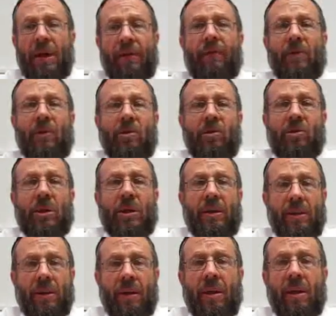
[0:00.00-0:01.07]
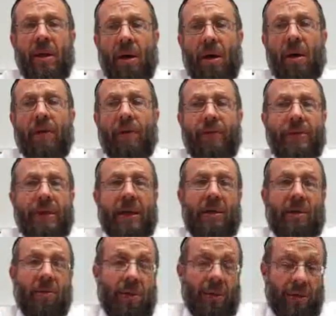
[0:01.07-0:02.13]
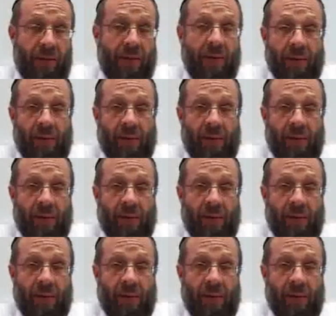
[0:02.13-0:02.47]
evolution of not only